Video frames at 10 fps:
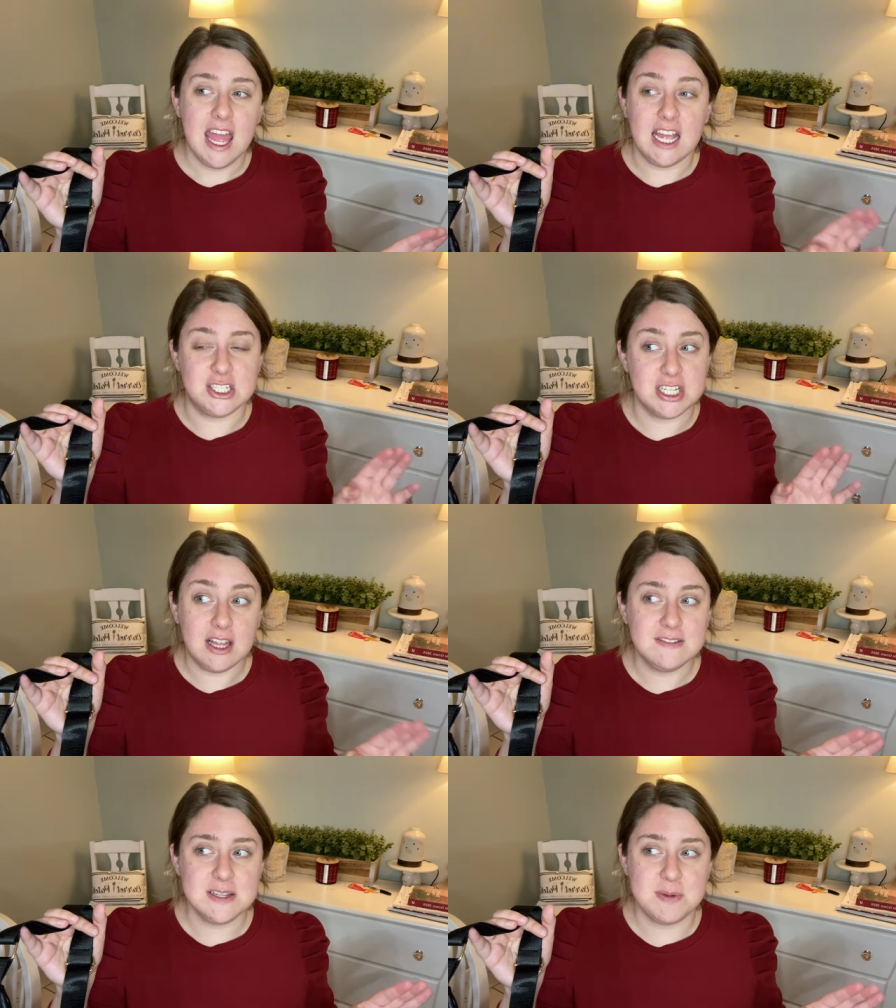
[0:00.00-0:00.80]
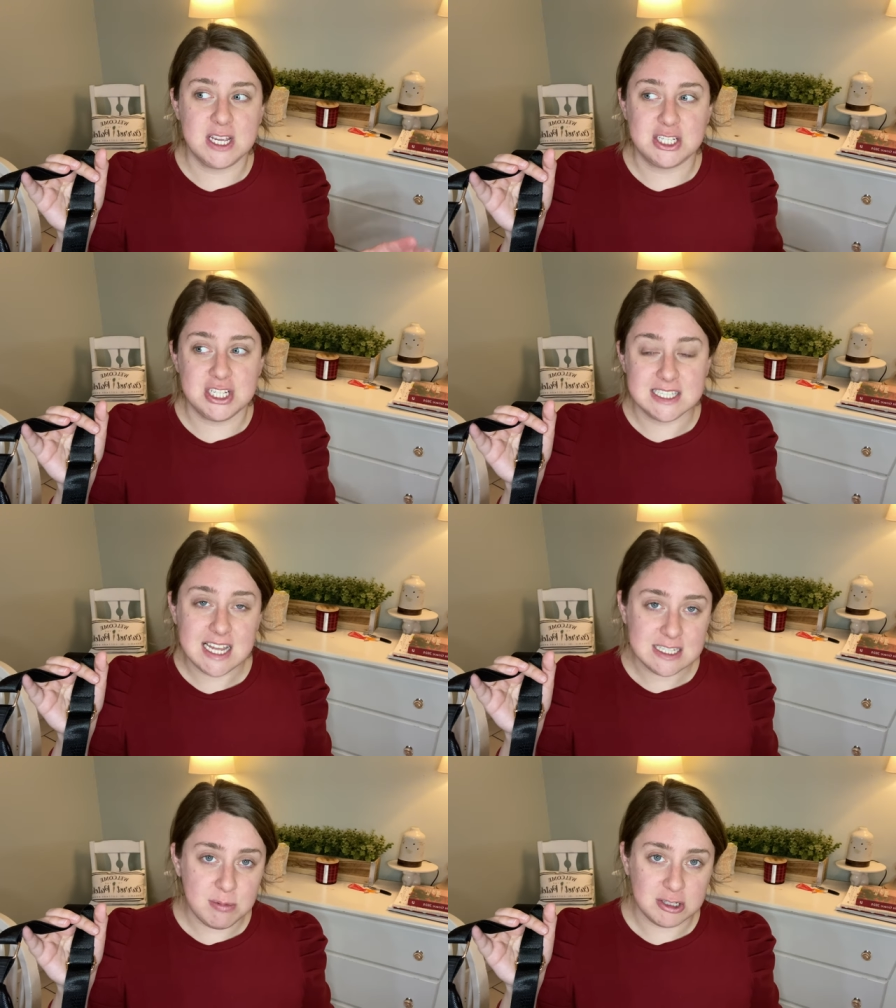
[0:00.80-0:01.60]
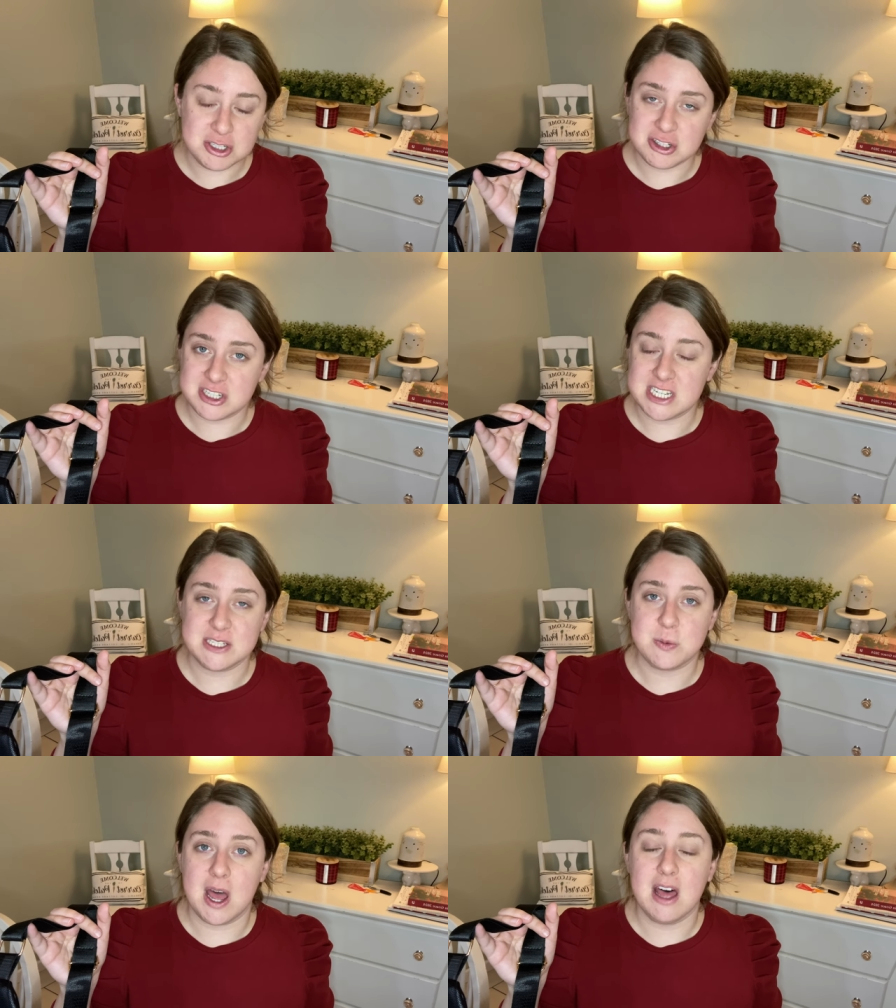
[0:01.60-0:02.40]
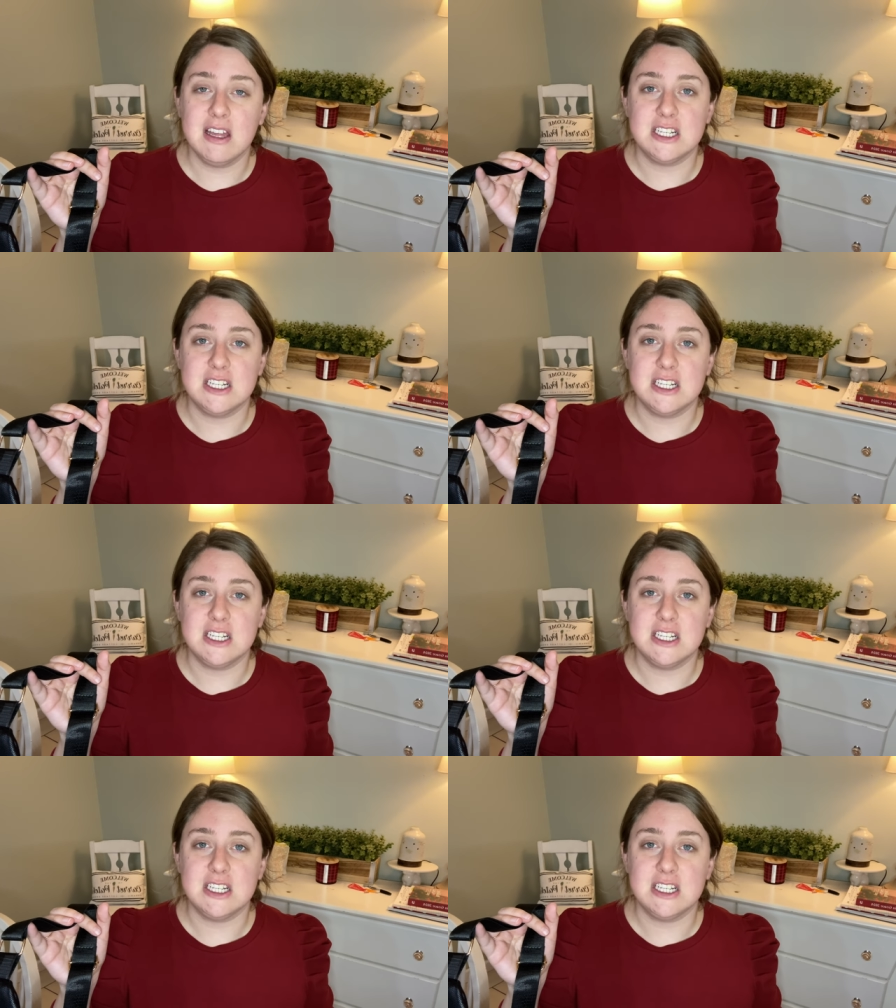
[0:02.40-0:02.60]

and she loves it because she's got small children as well,